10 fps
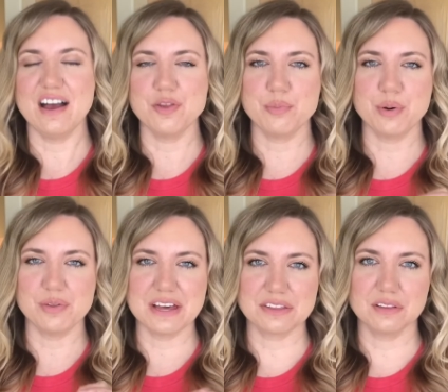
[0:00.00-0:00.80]
and they'll
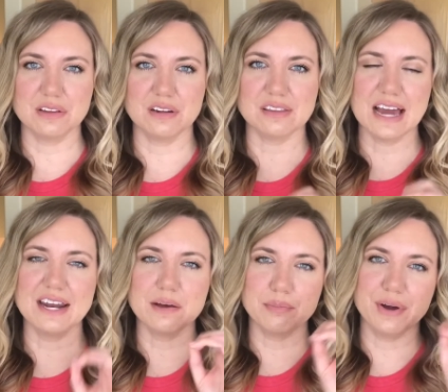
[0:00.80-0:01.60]
put like the little
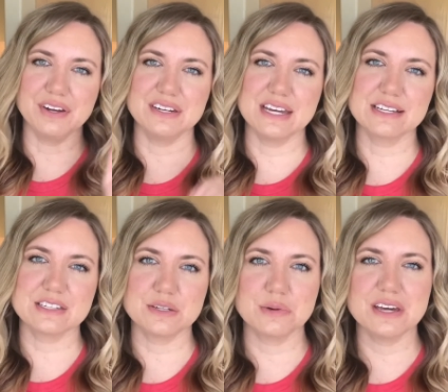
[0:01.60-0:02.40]
light up button
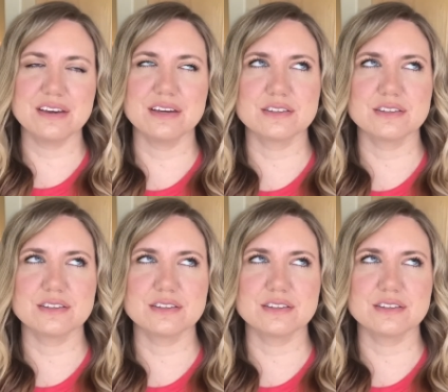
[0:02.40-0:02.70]
next to it.